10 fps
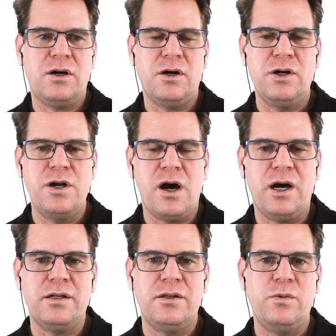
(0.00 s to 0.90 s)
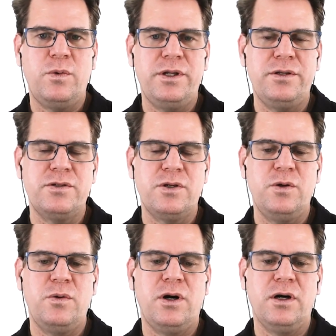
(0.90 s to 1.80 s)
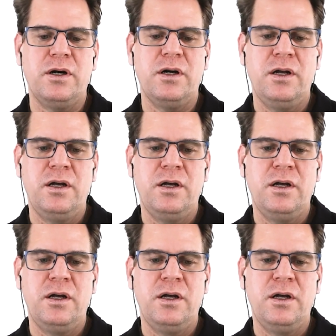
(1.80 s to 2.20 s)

are not the ones who are